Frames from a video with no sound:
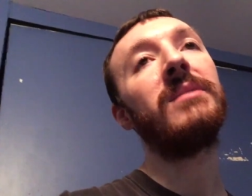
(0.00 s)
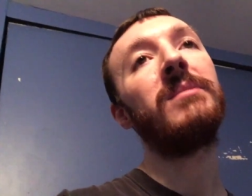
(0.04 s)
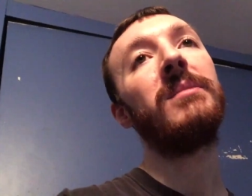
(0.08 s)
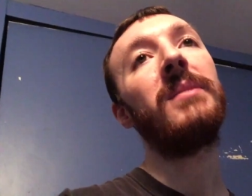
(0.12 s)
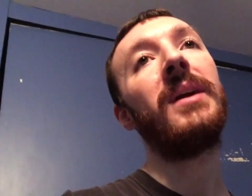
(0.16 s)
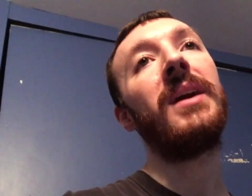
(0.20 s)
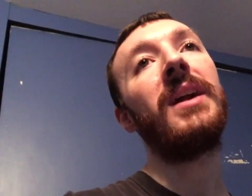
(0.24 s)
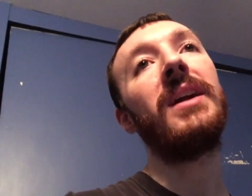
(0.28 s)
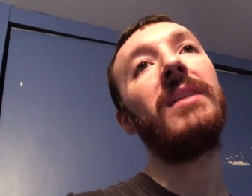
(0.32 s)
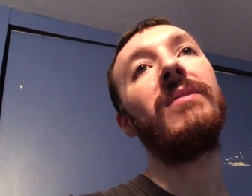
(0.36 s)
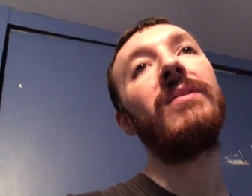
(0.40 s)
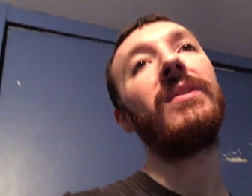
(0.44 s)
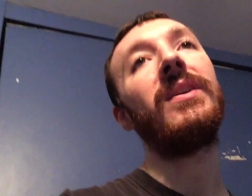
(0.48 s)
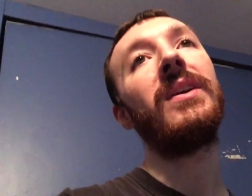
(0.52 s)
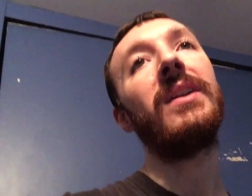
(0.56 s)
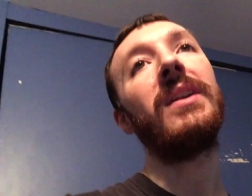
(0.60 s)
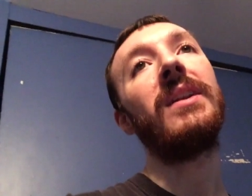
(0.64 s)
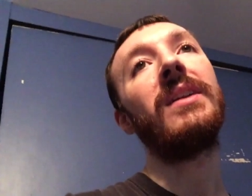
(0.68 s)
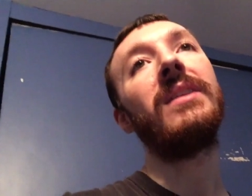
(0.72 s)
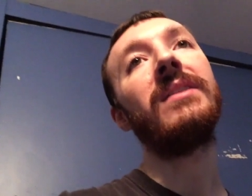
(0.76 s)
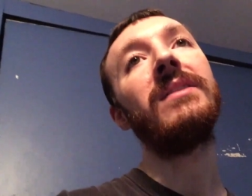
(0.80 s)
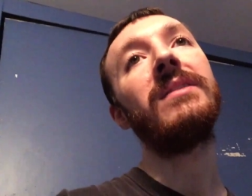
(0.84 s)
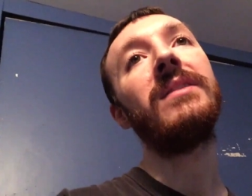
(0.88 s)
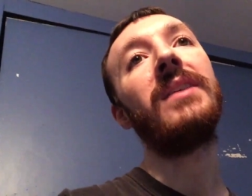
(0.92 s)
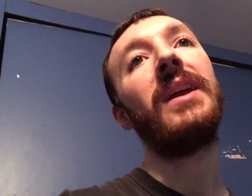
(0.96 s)
I'm not even
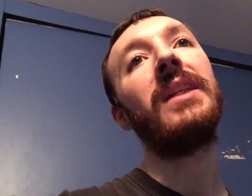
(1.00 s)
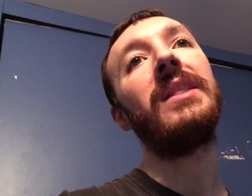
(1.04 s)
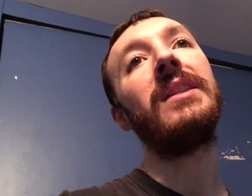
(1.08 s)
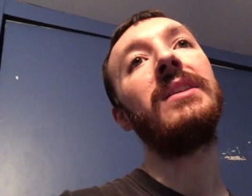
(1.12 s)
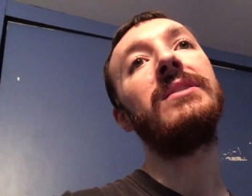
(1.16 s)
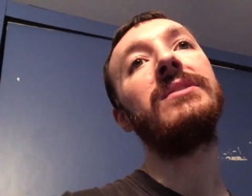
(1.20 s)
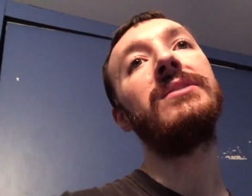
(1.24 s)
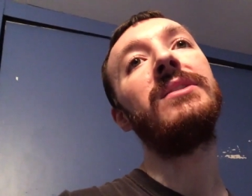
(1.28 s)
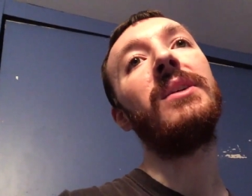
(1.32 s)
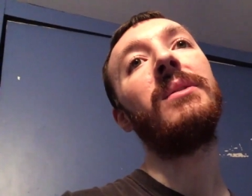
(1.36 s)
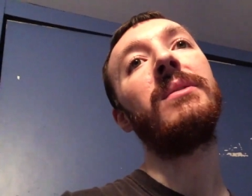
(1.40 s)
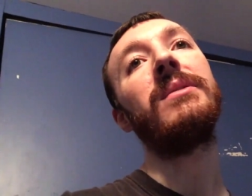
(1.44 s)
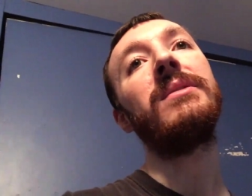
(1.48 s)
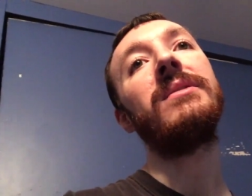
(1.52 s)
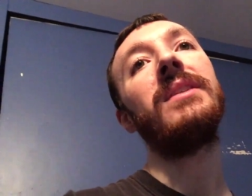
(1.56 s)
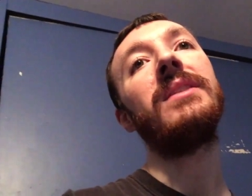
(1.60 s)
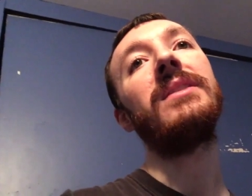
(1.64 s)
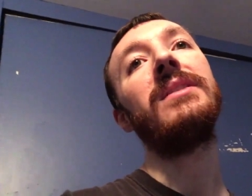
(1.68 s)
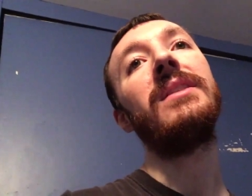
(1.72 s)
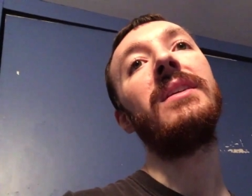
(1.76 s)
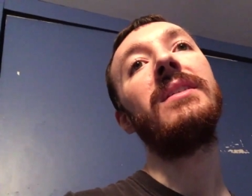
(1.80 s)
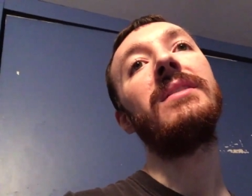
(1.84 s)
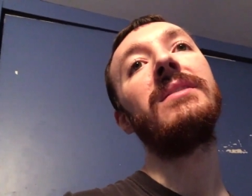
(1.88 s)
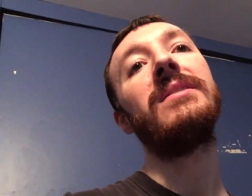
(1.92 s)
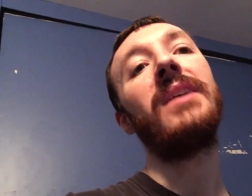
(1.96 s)
gonna say the jokes
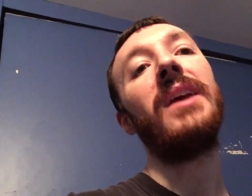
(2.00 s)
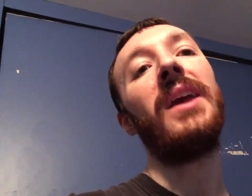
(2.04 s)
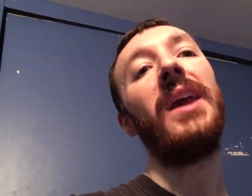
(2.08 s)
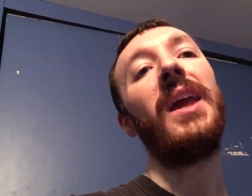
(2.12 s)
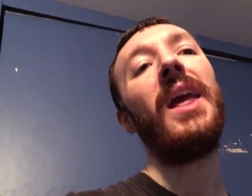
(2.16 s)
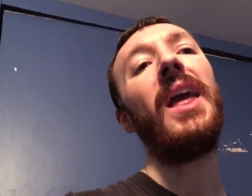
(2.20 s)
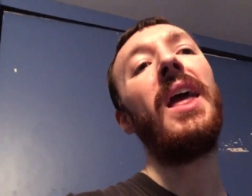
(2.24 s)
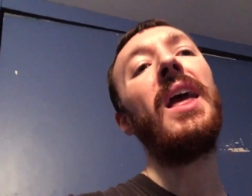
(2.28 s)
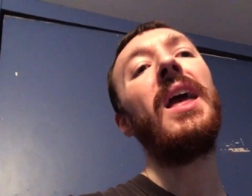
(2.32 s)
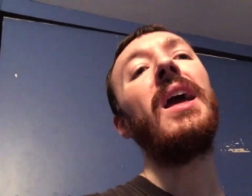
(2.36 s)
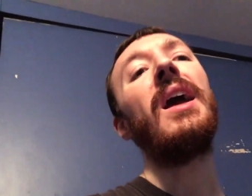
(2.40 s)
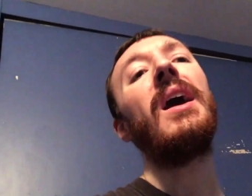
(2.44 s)
that they say.